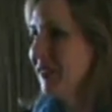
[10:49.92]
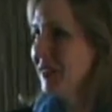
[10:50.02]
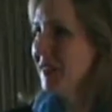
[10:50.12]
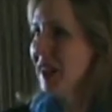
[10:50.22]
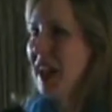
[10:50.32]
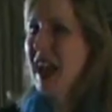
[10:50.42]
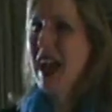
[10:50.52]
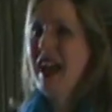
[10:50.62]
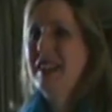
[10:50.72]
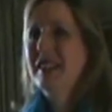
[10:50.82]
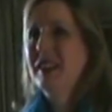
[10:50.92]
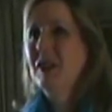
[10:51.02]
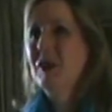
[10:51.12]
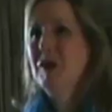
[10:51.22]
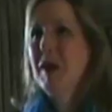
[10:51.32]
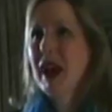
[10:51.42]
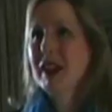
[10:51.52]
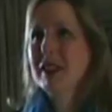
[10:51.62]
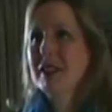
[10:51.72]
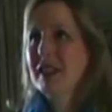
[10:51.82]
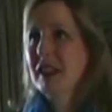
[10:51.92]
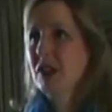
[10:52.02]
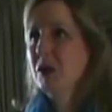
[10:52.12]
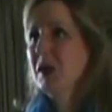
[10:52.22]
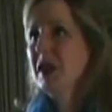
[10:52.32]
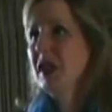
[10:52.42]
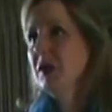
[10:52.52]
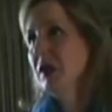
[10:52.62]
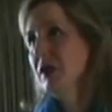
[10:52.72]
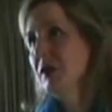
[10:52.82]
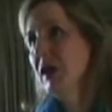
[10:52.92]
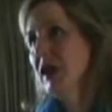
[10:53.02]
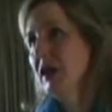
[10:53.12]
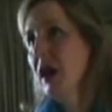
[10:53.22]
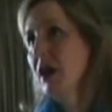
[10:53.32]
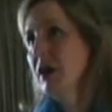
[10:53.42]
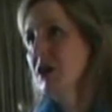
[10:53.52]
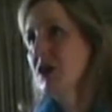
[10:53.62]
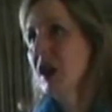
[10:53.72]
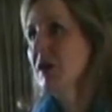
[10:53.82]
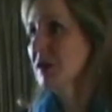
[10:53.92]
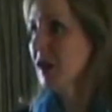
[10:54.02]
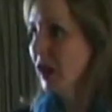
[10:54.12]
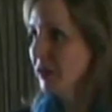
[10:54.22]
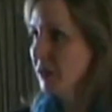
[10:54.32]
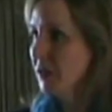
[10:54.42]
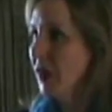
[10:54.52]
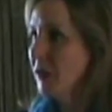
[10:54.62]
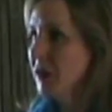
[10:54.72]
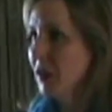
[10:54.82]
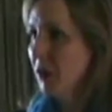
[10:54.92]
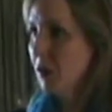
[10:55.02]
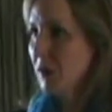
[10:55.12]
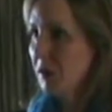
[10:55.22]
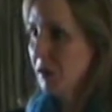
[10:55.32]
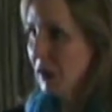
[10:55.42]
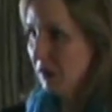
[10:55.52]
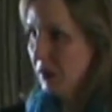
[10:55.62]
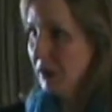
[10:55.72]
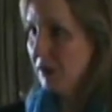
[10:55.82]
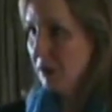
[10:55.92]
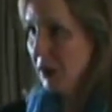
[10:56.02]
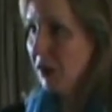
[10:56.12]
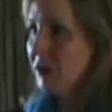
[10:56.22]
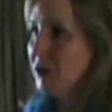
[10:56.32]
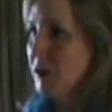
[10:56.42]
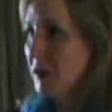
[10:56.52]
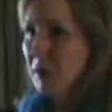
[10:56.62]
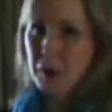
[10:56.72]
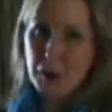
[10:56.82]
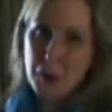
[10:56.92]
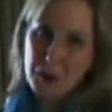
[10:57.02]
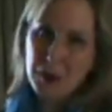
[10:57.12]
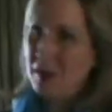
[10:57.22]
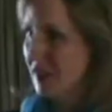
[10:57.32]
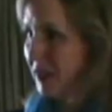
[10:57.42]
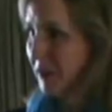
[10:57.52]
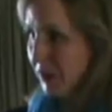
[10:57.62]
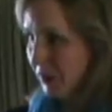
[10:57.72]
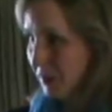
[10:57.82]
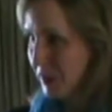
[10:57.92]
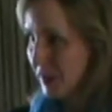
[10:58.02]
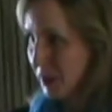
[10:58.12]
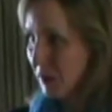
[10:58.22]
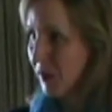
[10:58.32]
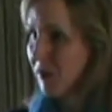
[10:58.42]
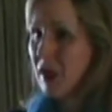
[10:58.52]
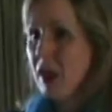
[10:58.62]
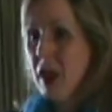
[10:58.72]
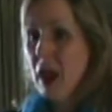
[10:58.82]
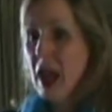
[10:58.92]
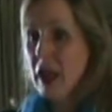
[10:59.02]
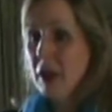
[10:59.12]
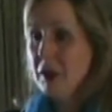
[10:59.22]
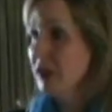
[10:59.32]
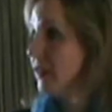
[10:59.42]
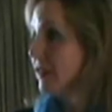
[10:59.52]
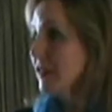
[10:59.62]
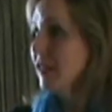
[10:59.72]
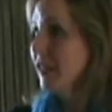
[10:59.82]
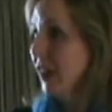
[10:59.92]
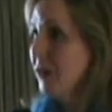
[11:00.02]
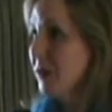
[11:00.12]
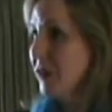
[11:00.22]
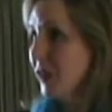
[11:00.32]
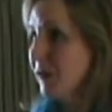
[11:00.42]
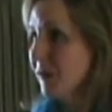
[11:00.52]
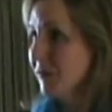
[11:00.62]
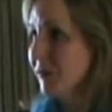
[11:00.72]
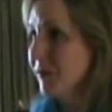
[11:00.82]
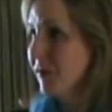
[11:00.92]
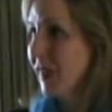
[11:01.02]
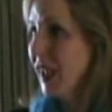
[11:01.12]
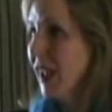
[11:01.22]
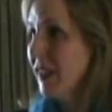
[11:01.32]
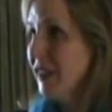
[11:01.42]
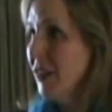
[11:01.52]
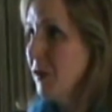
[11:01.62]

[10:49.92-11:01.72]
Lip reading: I would, and back in the days when he was in college and I was in high school, I would go, if we live in Maryland, some people go to Ocean City, Maryland for the summer, and I would literally stay at the house with him. And he